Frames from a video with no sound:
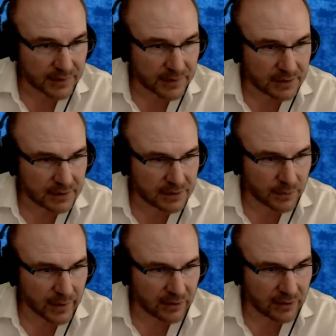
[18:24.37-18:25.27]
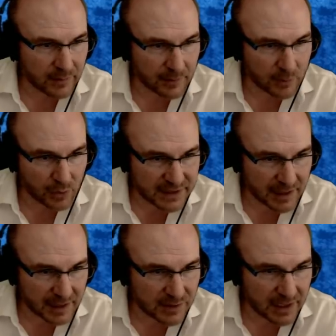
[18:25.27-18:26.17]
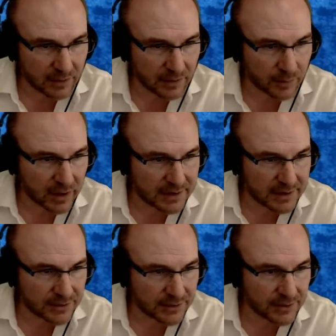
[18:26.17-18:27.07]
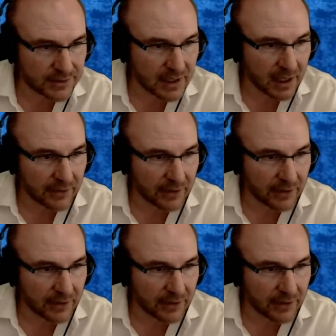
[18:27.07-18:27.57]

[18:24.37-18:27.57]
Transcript: surrounded by more disciples than their predecessors.